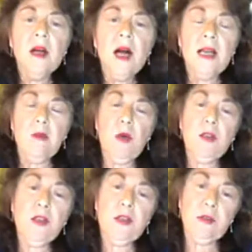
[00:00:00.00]
I am
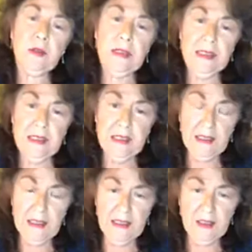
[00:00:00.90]
also
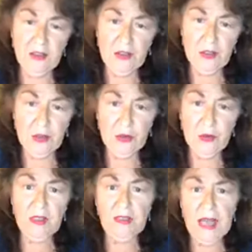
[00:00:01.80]
linking into
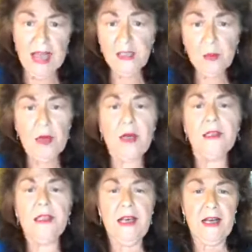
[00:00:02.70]
the last
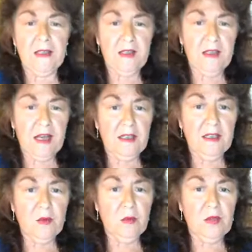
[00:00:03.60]
podcast
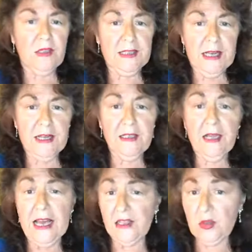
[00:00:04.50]
that was done
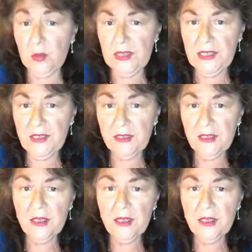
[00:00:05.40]
last week